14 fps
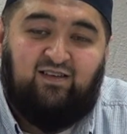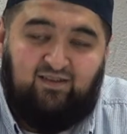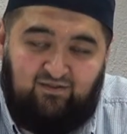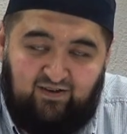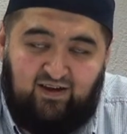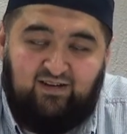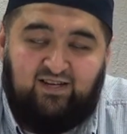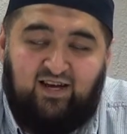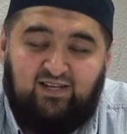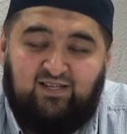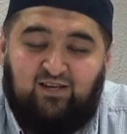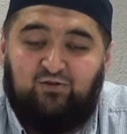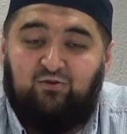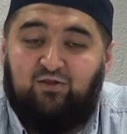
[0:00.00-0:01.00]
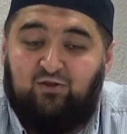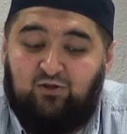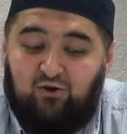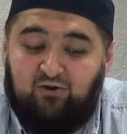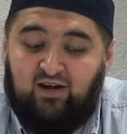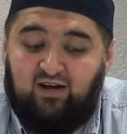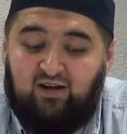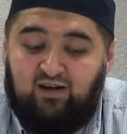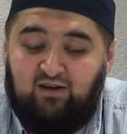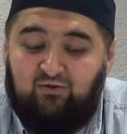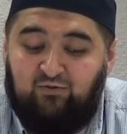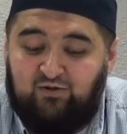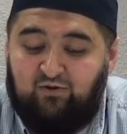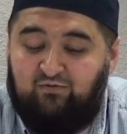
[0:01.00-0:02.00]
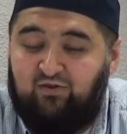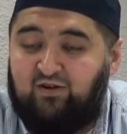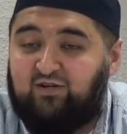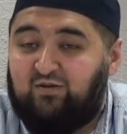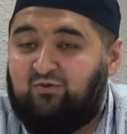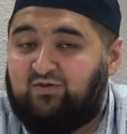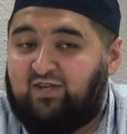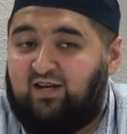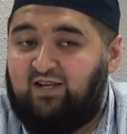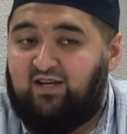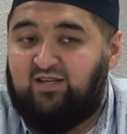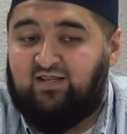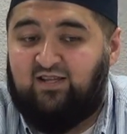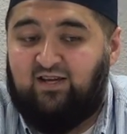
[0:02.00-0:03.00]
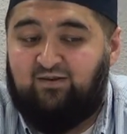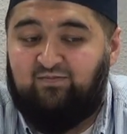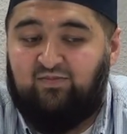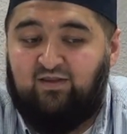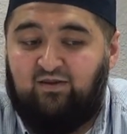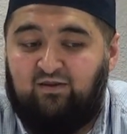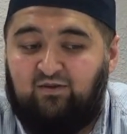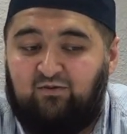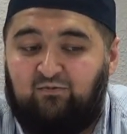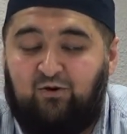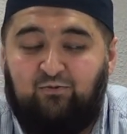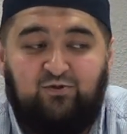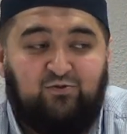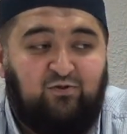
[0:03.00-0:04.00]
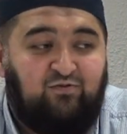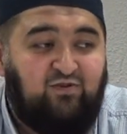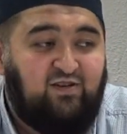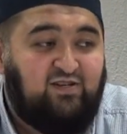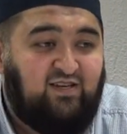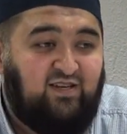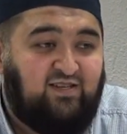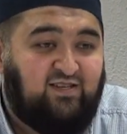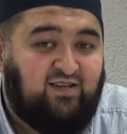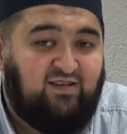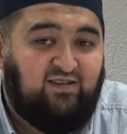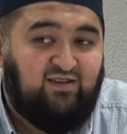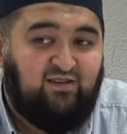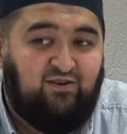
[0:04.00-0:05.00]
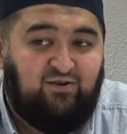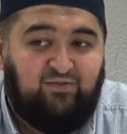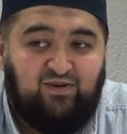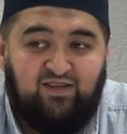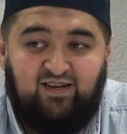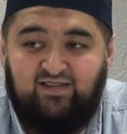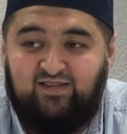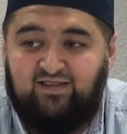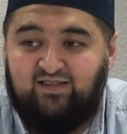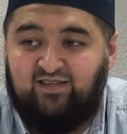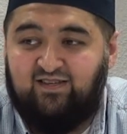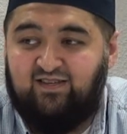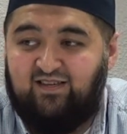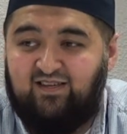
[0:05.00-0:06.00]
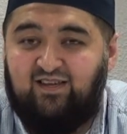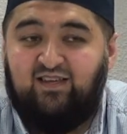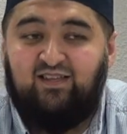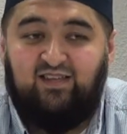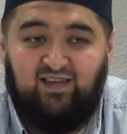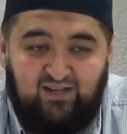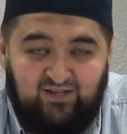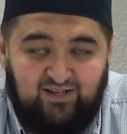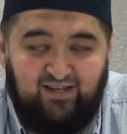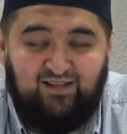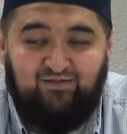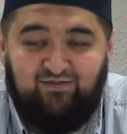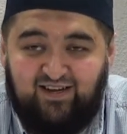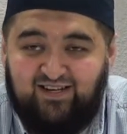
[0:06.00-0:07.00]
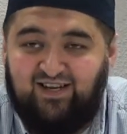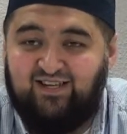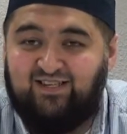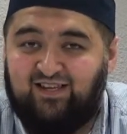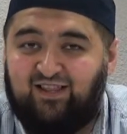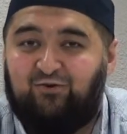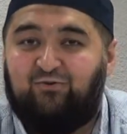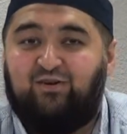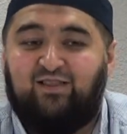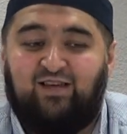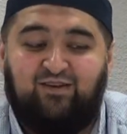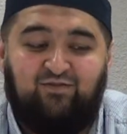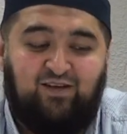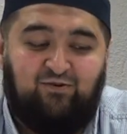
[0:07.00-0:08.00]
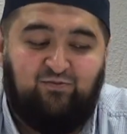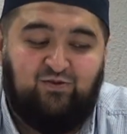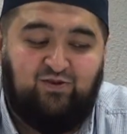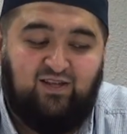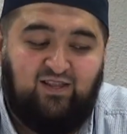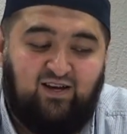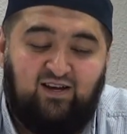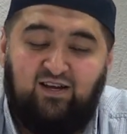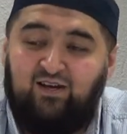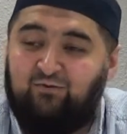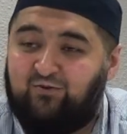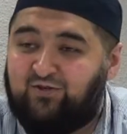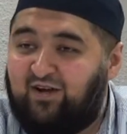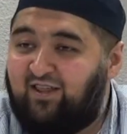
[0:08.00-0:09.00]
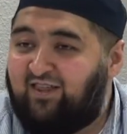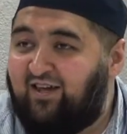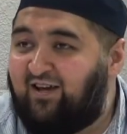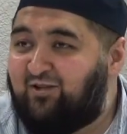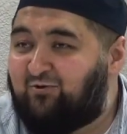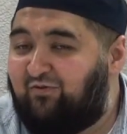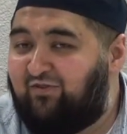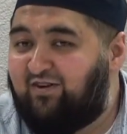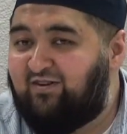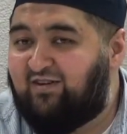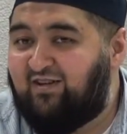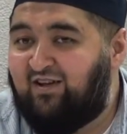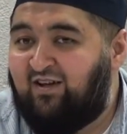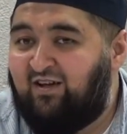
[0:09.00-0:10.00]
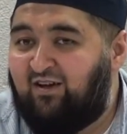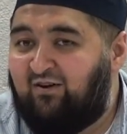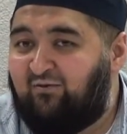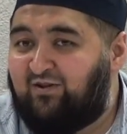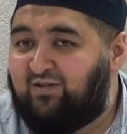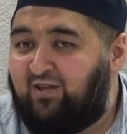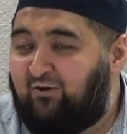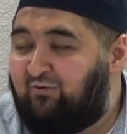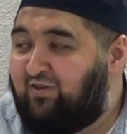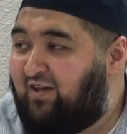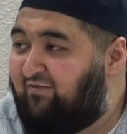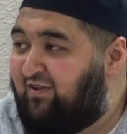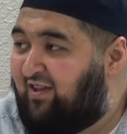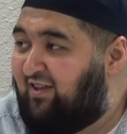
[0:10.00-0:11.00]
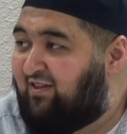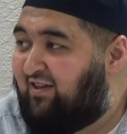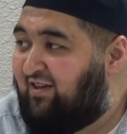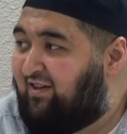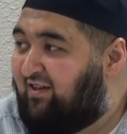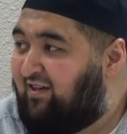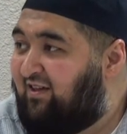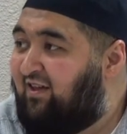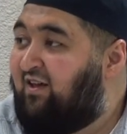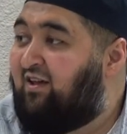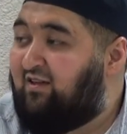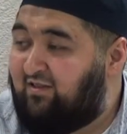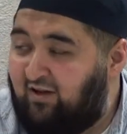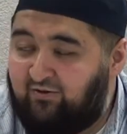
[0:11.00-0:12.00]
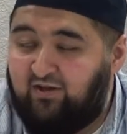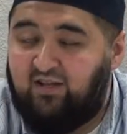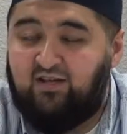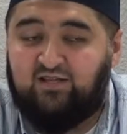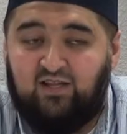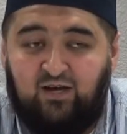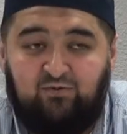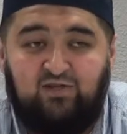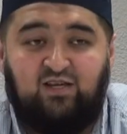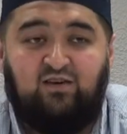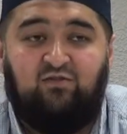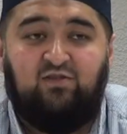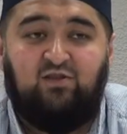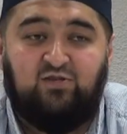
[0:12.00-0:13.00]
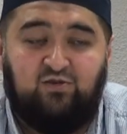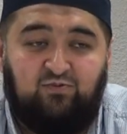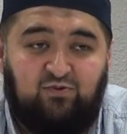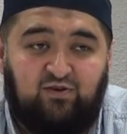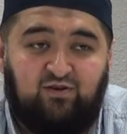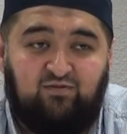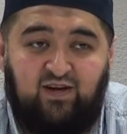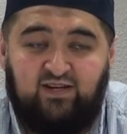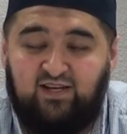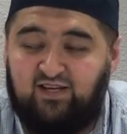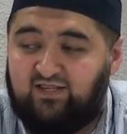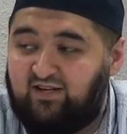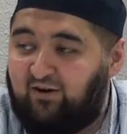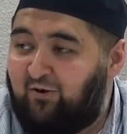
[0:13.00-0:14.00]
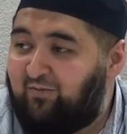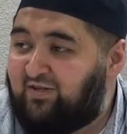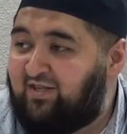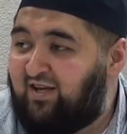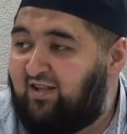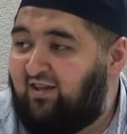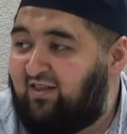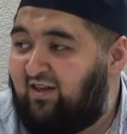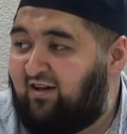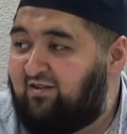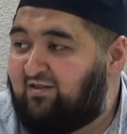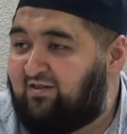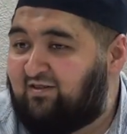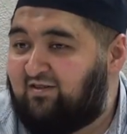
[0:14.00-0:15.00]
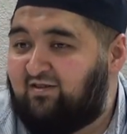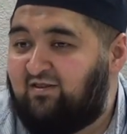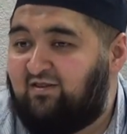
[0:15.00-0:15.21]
Fantastic. So the Torah was revealed to Musa alayhi salam. What was revealed to Isa? Come on, guys. Injil. The Injil. Fantastic. Now we're alive, alhamdulillah. Was there anything else revealed? Was Dawood given anything? Dawood alayhi salam was given the Zubur. Fantastic. Are we missing anything else?